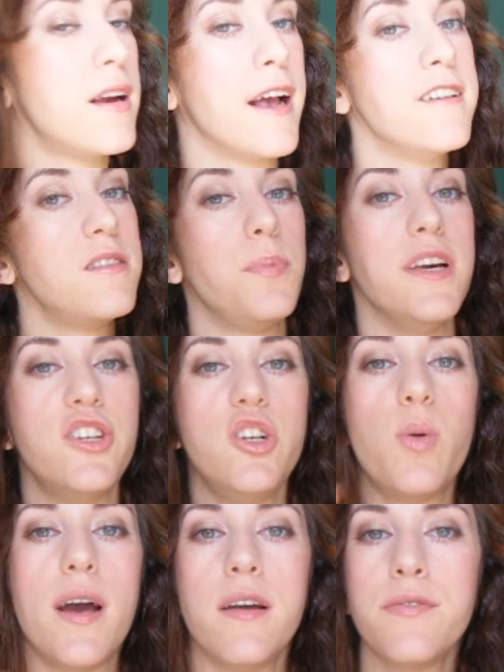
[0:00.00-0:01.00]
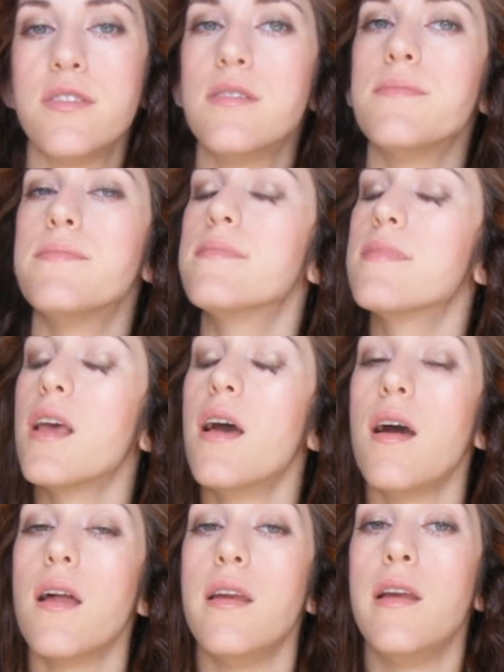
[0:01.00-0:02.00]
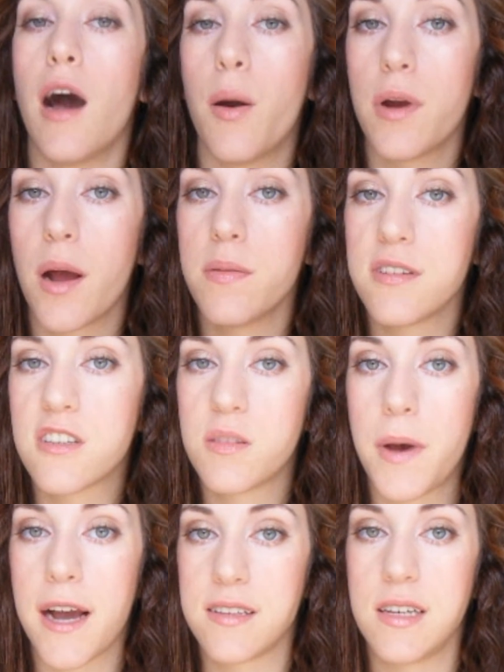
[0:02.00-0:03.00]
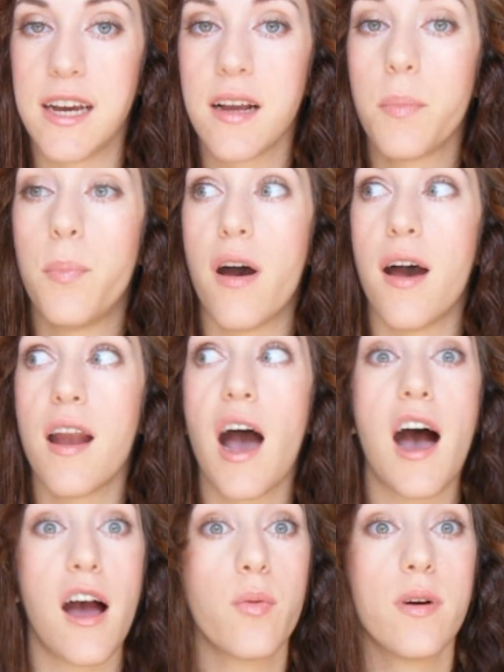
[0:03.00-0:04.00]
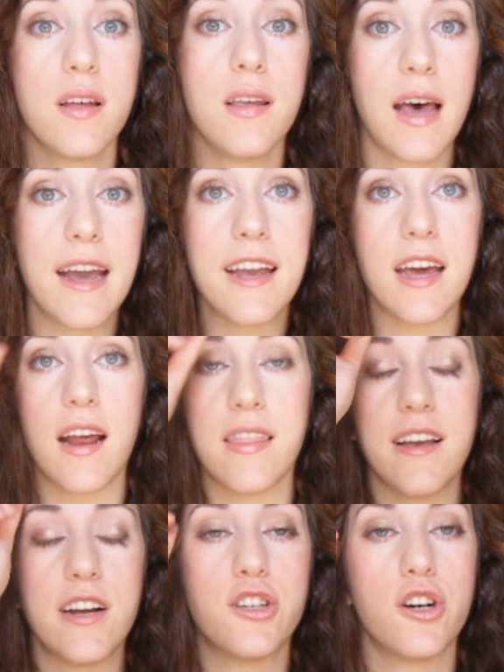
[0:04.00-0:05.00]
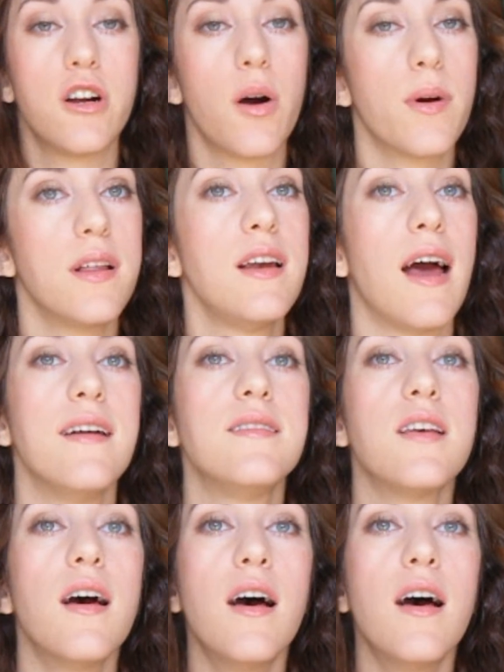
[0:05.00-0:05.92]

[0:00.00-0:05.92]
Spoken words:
Nice beachy waves. Not what I was expecting, but I really like it. I think it turned out really nice.